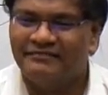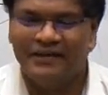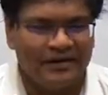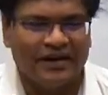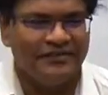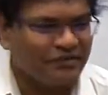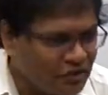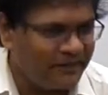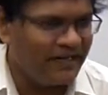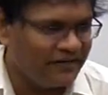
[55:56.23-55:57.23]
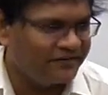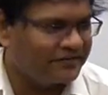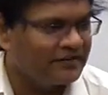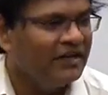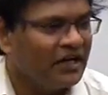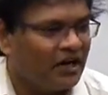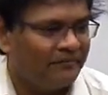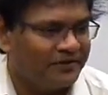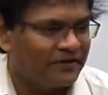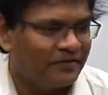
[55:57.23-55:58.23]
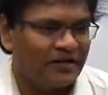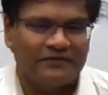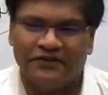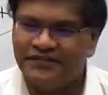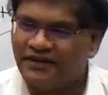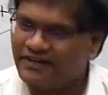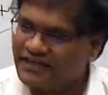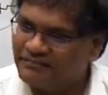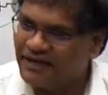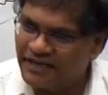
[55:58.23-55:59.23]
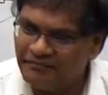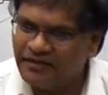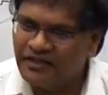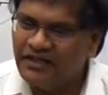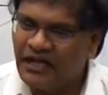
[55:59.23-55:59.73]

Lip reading: Why? Because nobody knows how much amount of loans have taken by him,